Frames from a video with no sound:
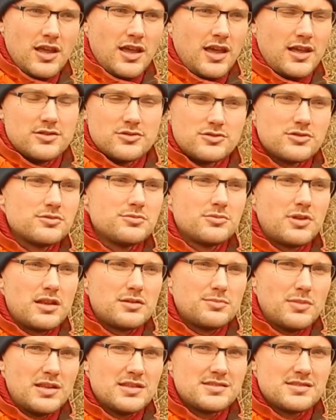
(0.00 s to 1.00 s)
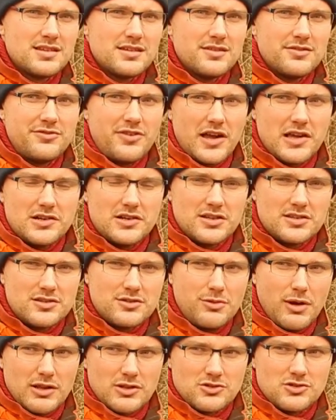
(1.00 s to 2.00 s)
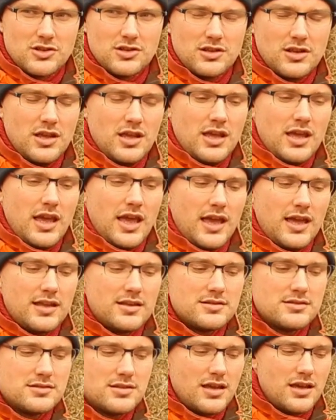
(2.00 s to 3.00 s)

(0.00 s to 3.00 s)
and so that means the fire is quenched. And